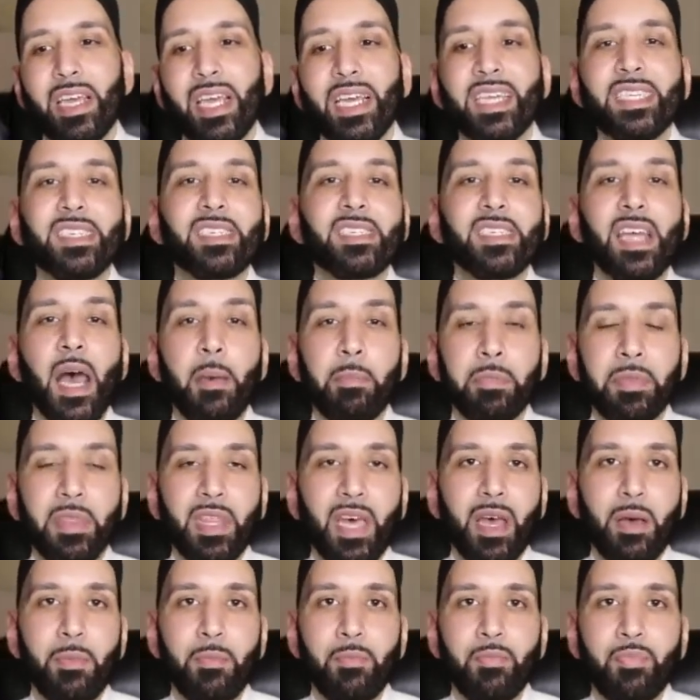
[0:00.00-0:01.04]
accept
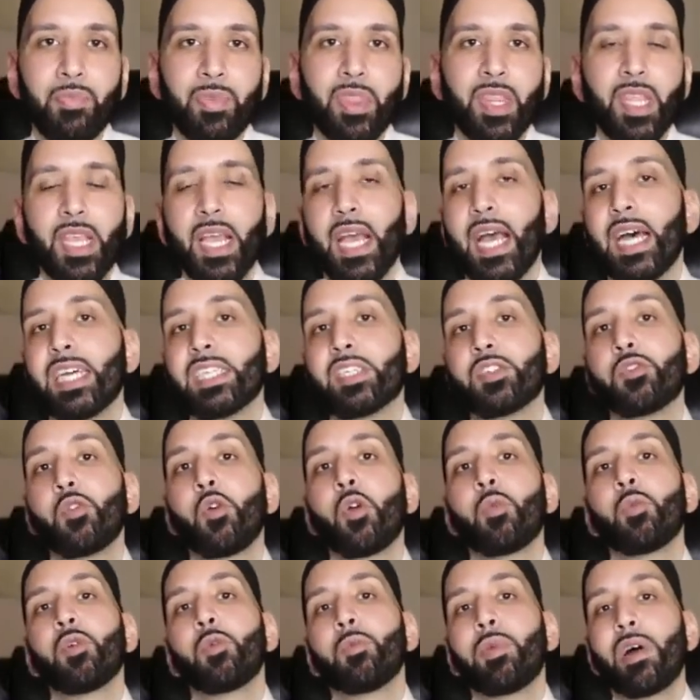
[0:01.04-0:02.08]
them as
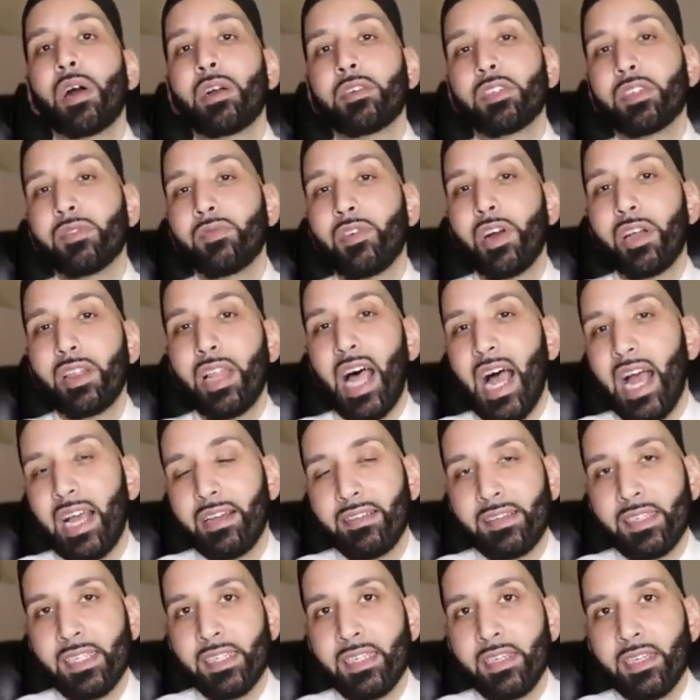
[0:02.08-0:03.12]
normal parts of our
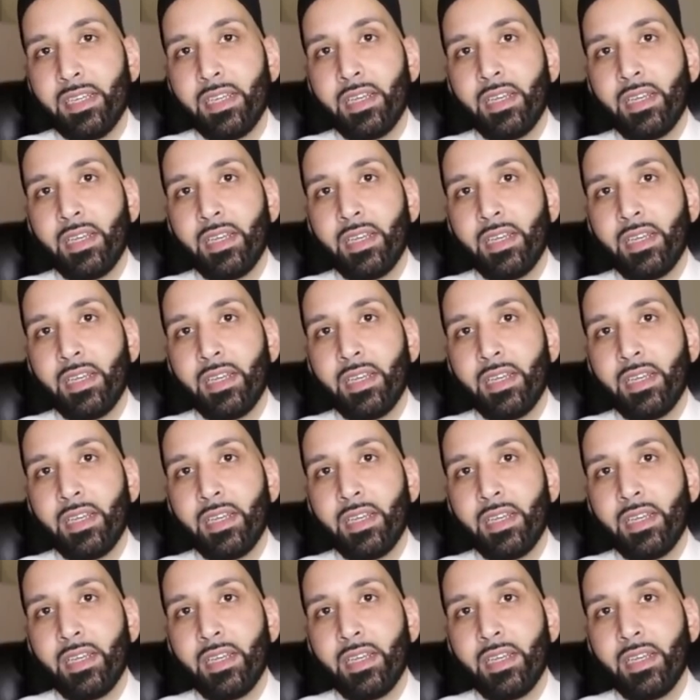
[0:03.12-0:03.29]
lives.